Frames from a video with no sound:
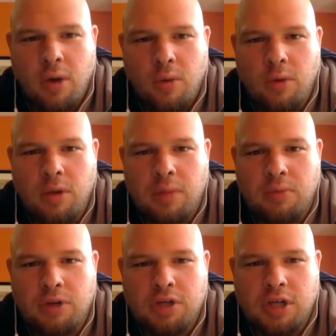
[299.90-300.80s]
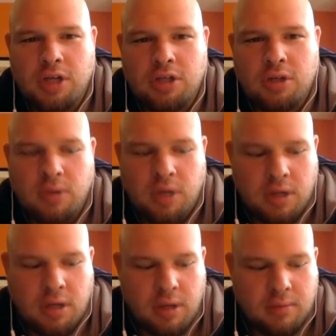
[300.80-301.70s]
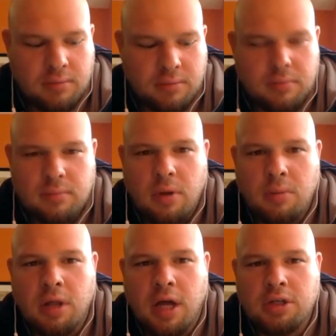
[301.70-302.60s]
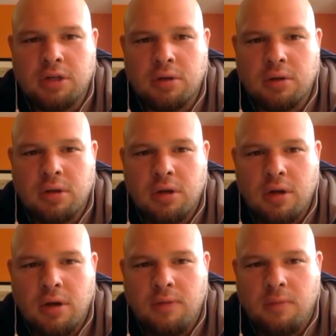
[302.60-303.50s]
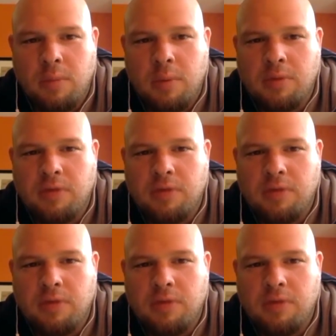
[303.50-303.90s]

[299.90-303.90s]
Really appreciate you, and um, glad you're member of the